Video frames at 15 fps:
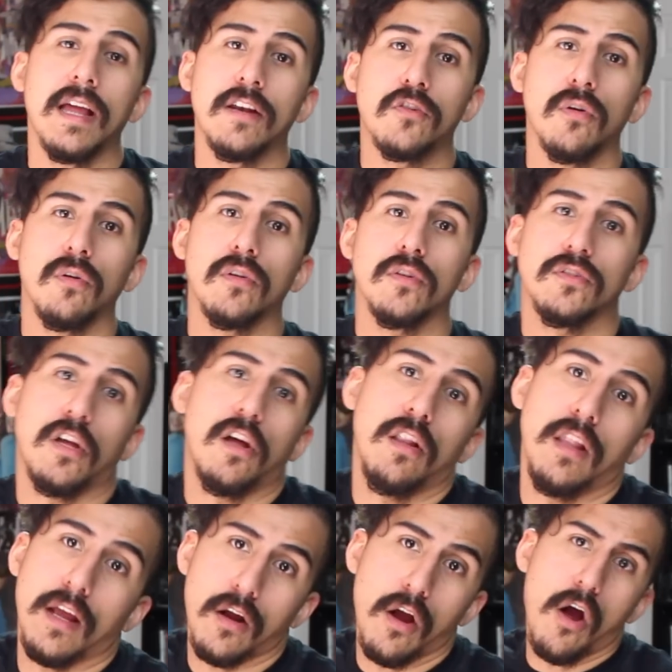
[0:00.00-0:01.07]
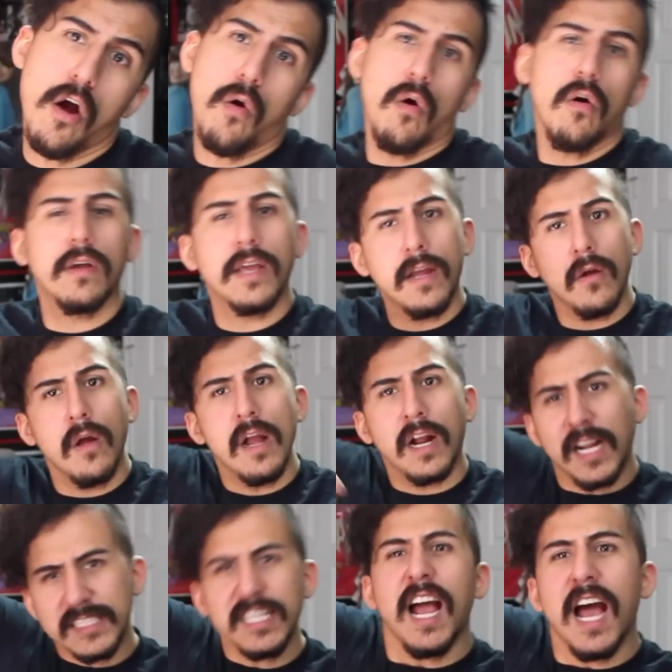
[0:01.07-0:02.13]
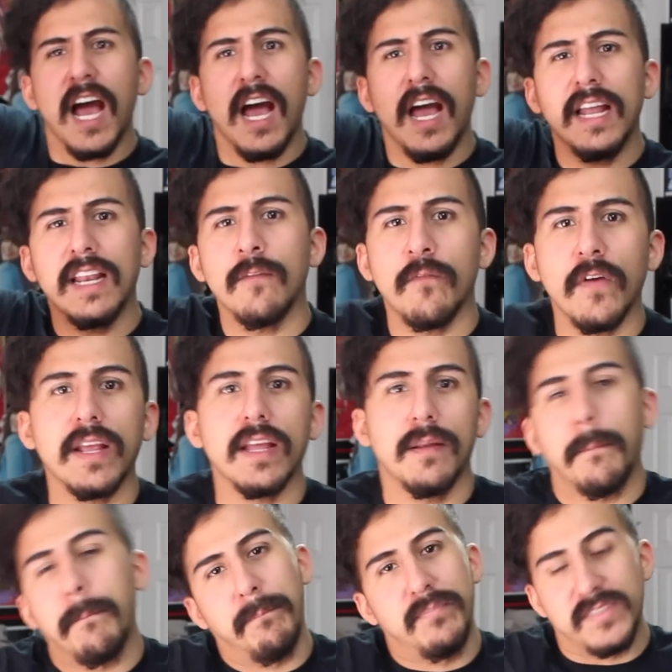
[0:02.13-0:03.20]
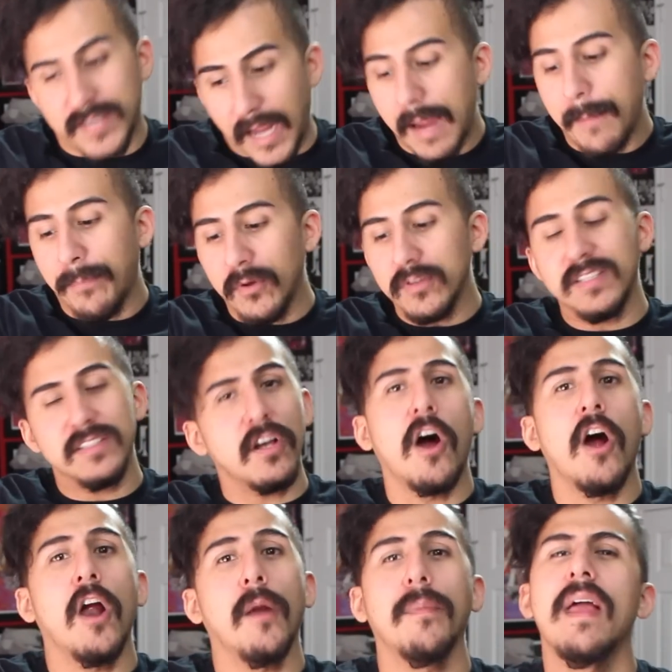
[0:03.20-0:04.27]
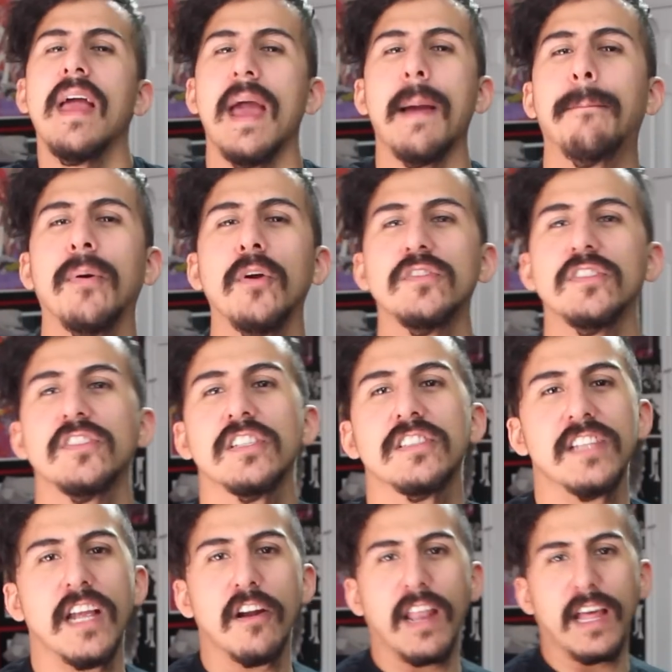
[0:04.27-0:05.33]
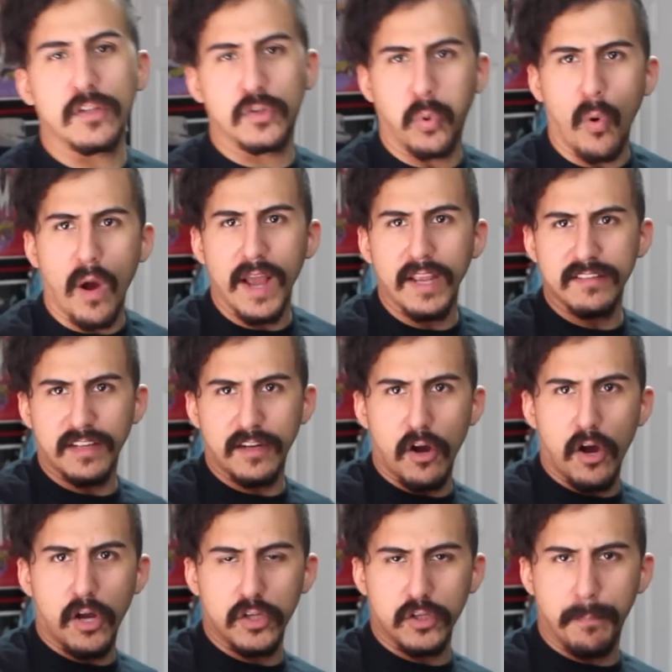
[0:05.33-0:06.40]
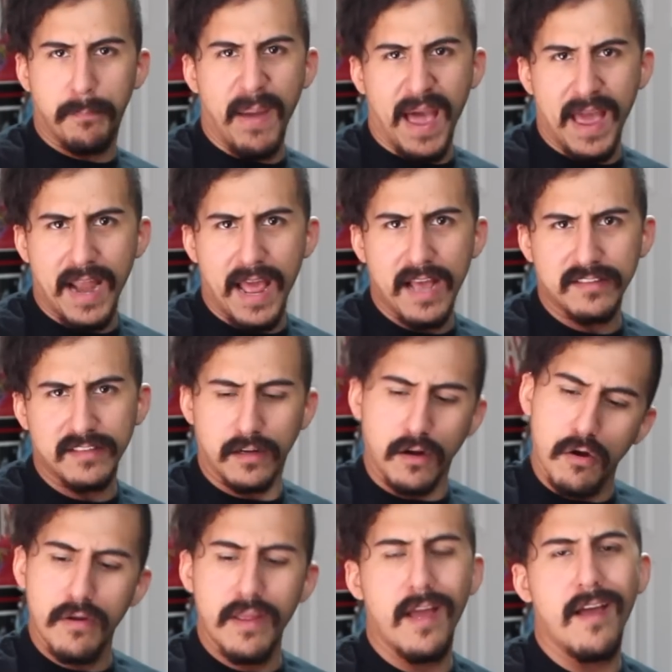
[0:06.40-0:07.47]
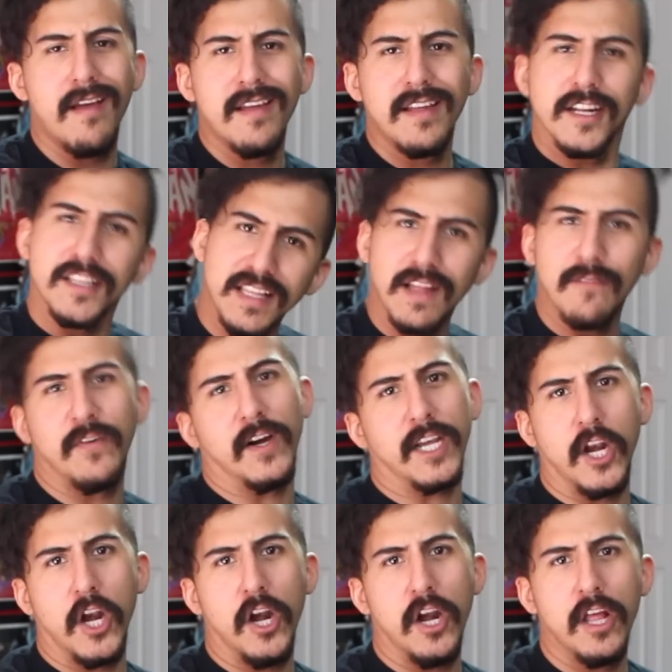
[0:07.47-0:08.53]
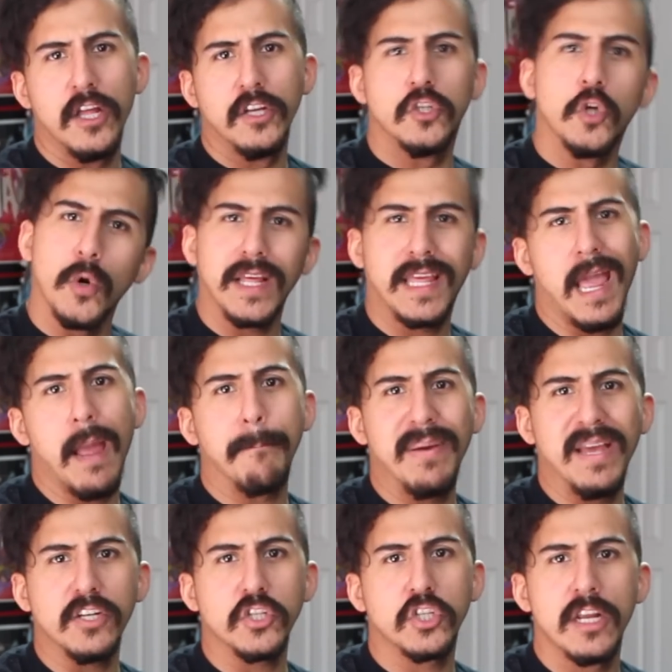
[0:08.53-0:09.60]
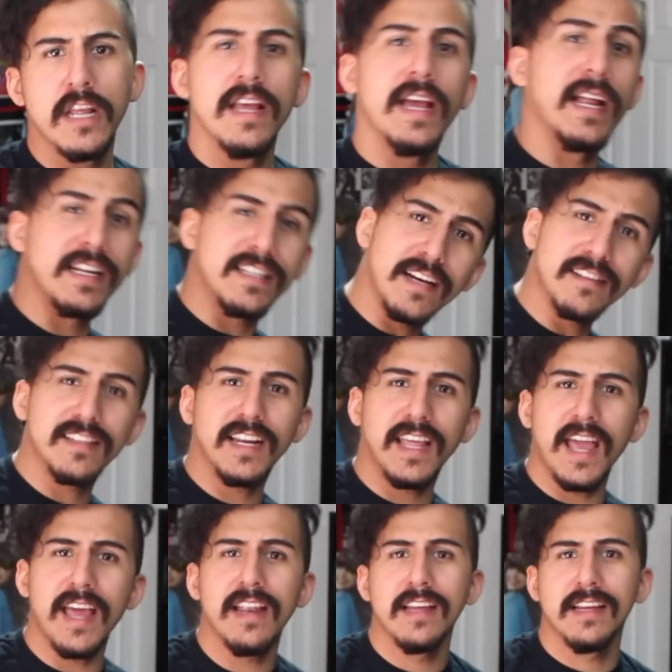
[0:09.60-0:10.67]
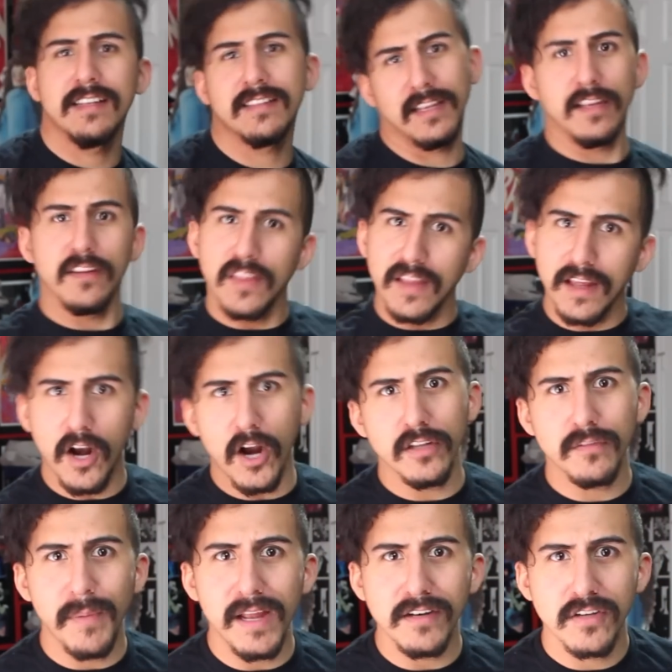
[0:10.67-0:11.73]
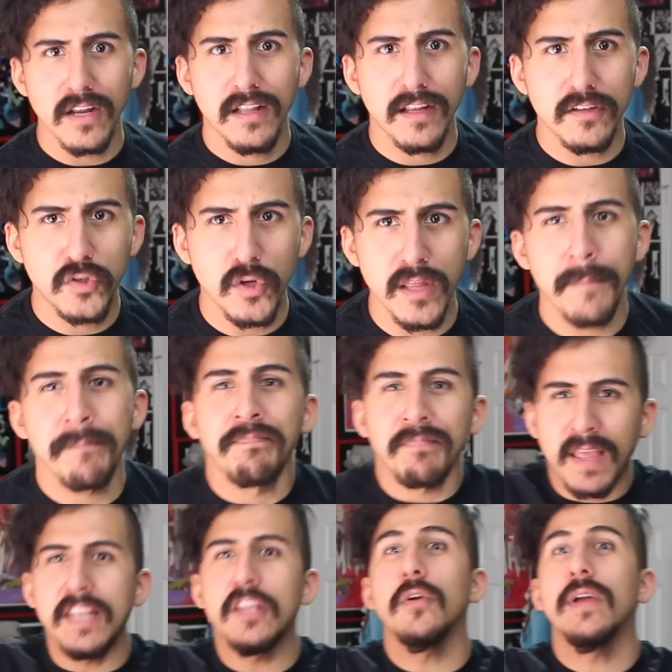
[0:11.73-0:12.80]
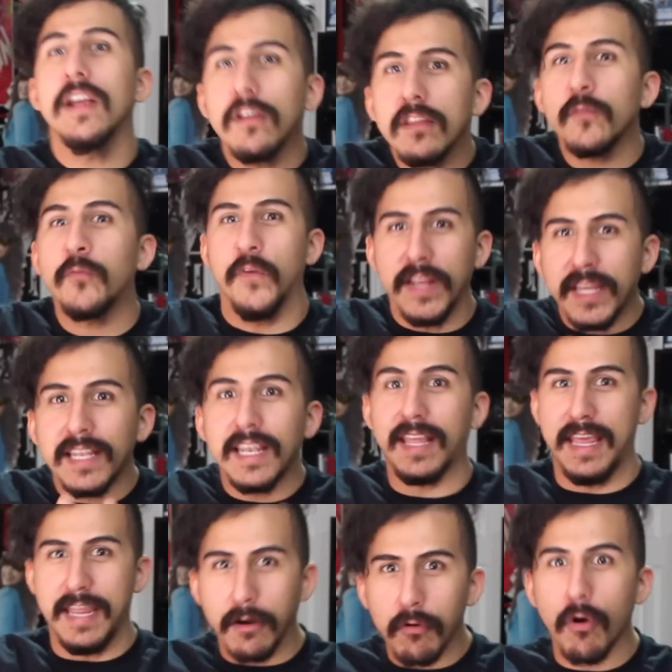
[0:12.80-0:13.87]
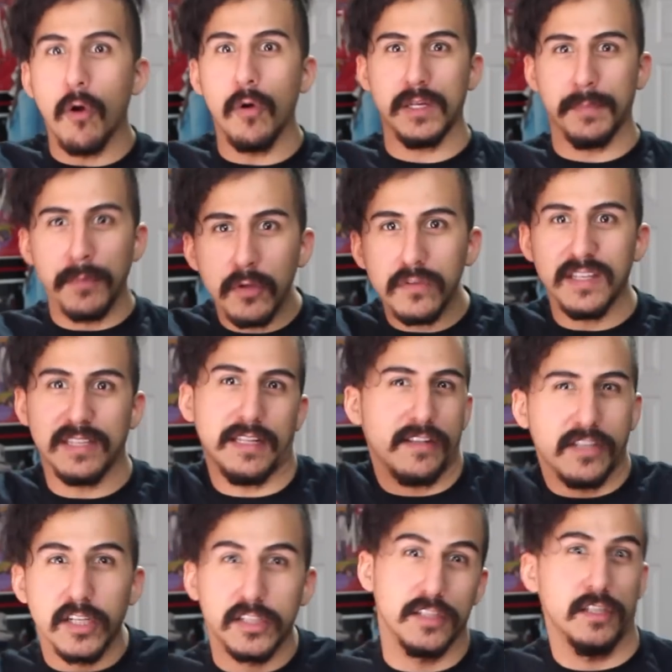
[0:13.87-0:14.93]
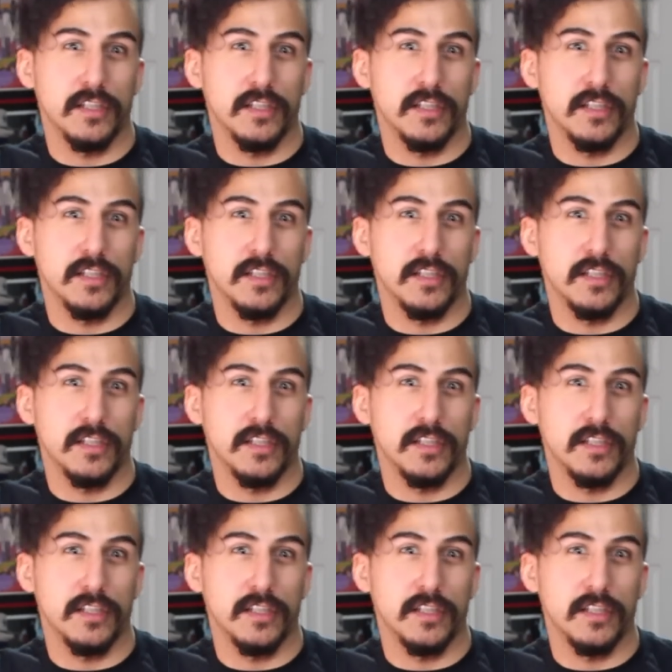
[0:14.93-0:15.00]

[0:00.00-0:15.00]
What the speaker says: and Joker's all like, oh, okay, ka-cha! And he freaking staples his arm, and Bruce is just there, like, twice, like, oh, badass, like, oh, yeah, you think that fucking hurt? Do it again, bitch. And he does it again. He's like, you think it hurts, bitch? Let's do that. And you hear the freaking, like, heroic music, like,